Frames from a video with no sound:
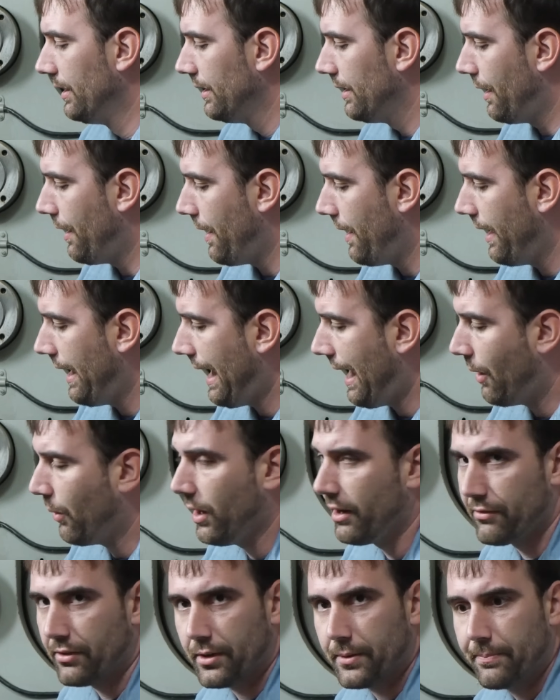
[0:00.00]
Uh,
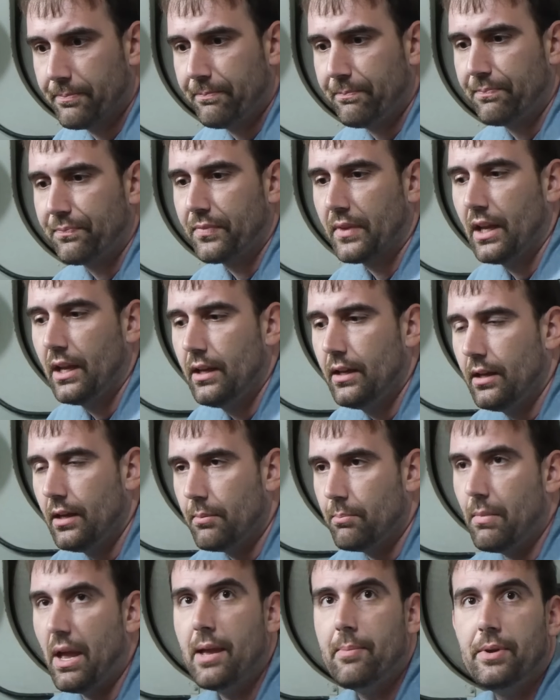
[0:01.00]
however,
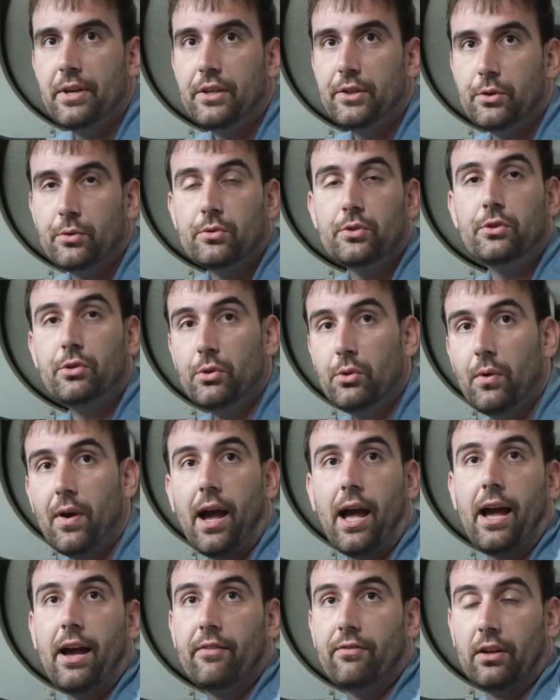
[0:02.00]
maybe you do
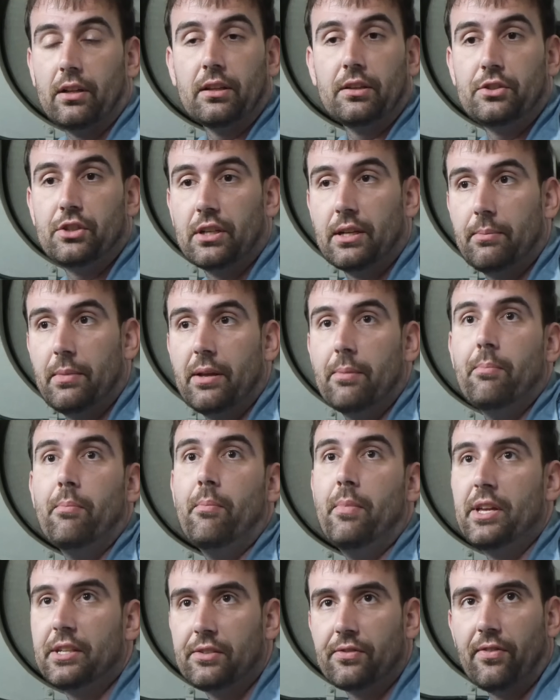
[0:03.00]
have a legitimate
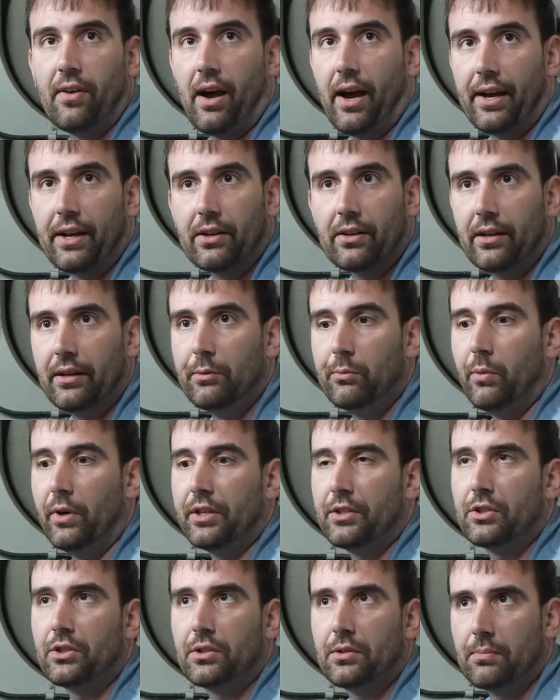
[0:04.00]
misfire in
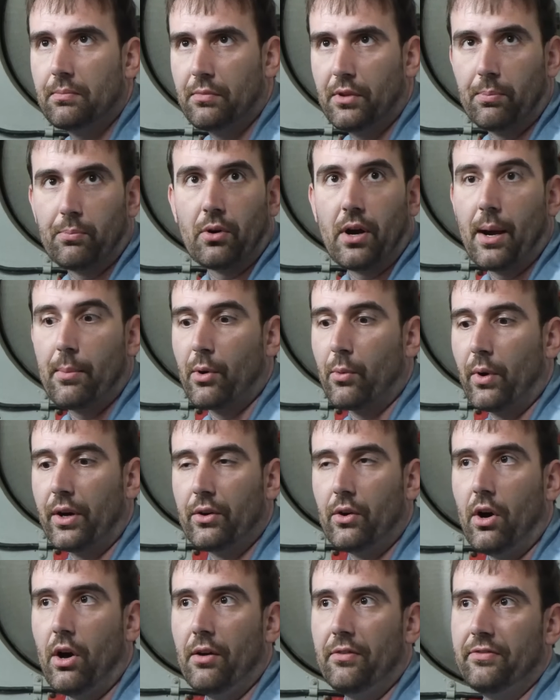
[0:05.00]
which the primer went
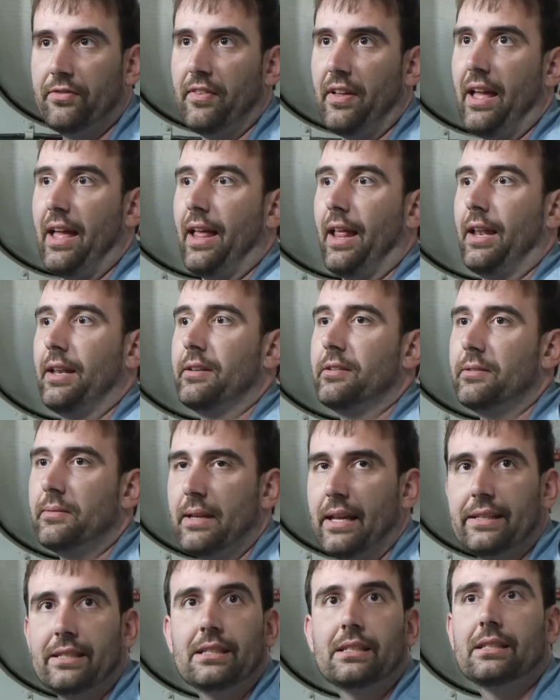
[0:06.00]
off and
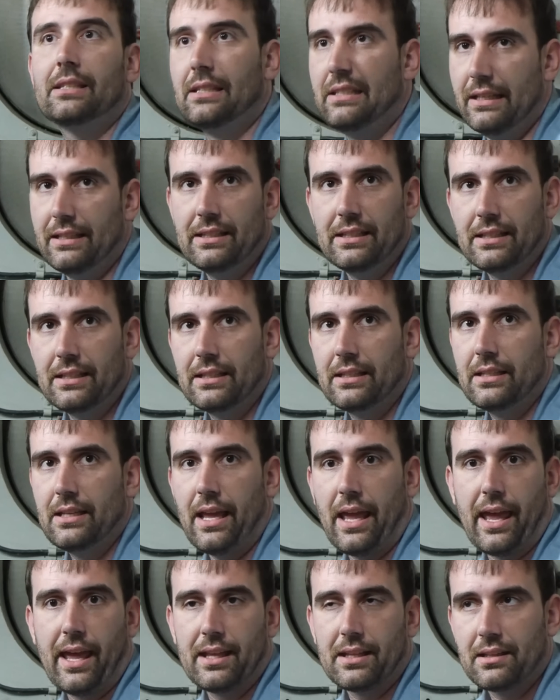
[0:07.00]
it didn't
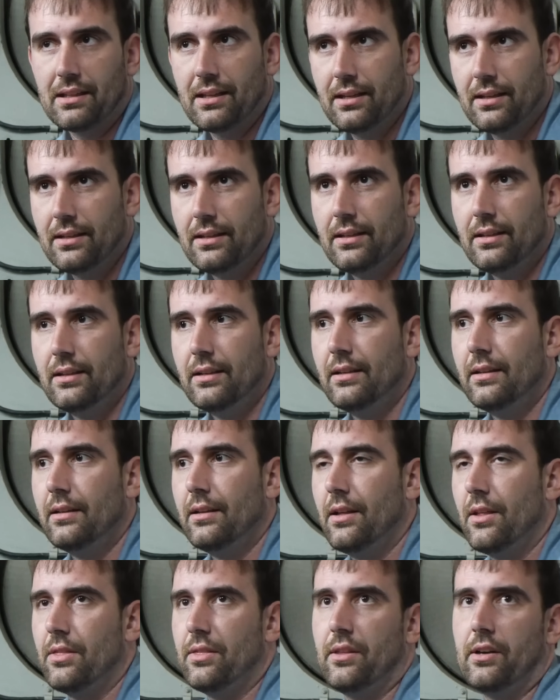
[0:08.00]
hit
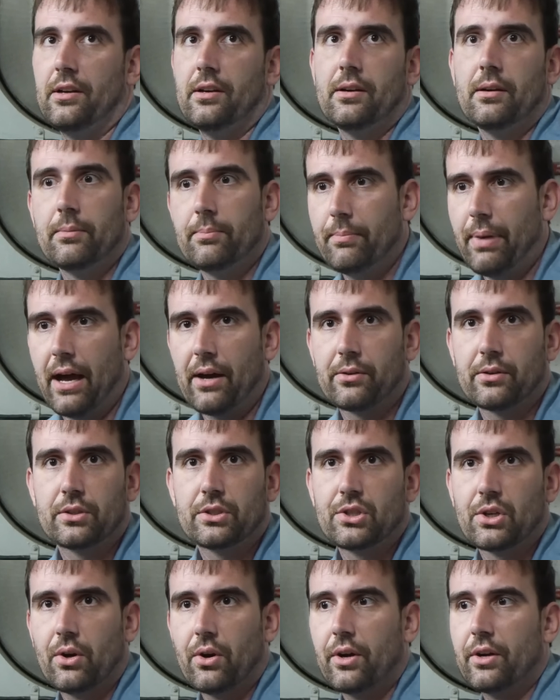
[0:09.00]
the powder
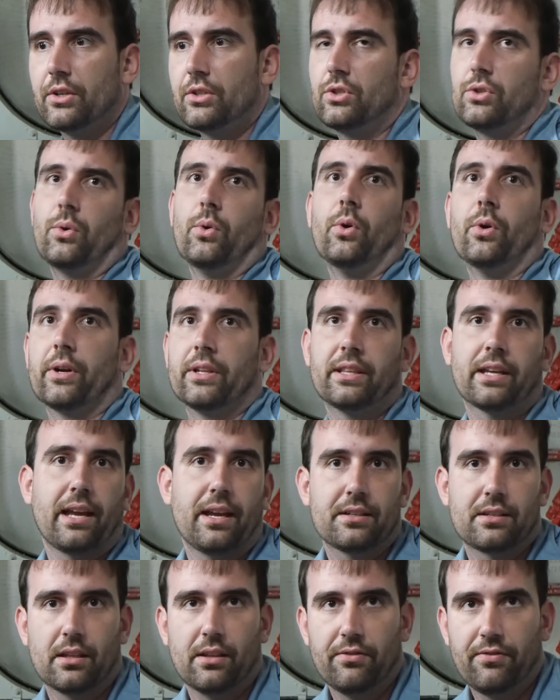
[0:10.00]
charge, or in the
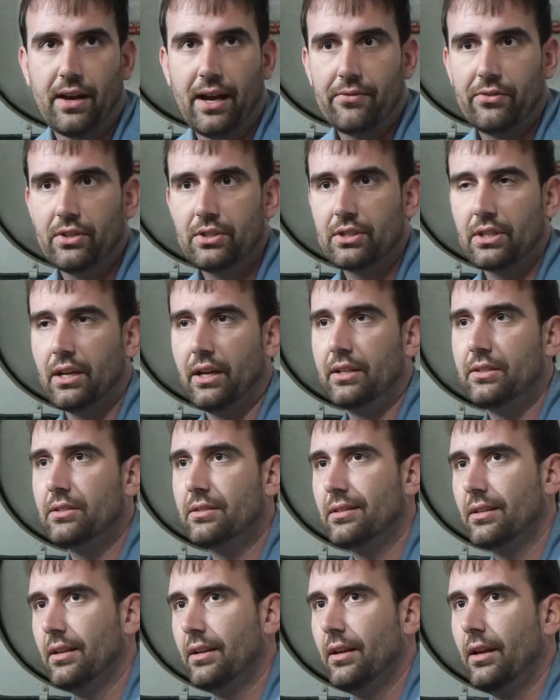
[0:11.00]
case of the five inch
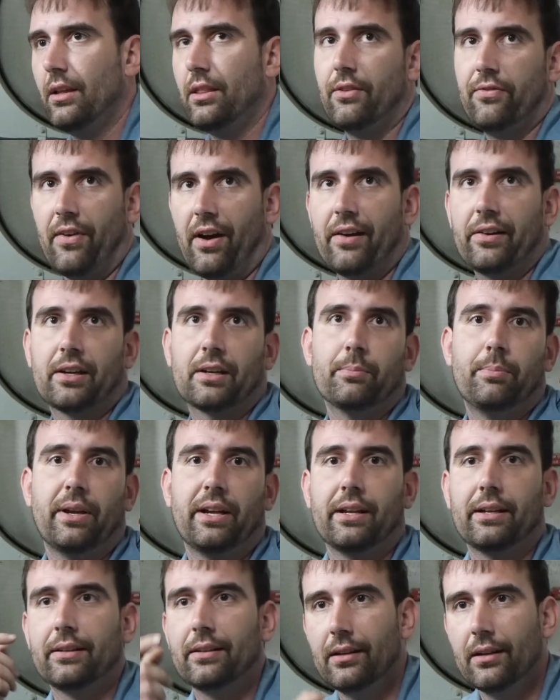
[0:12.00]
guns, the firing
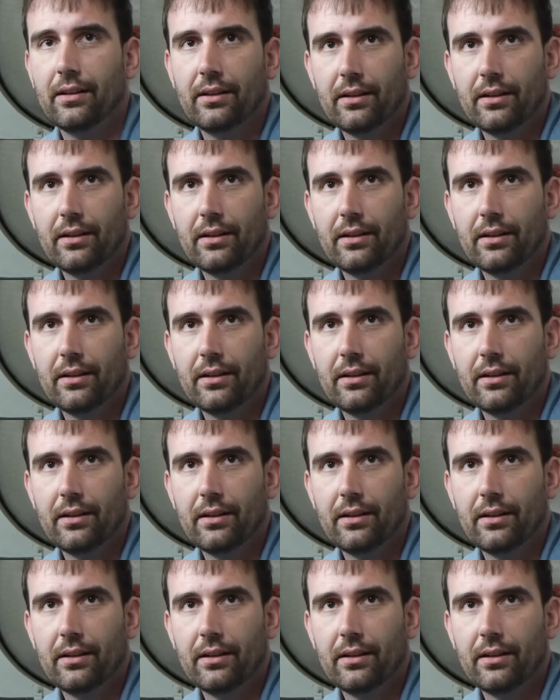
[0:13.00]
pin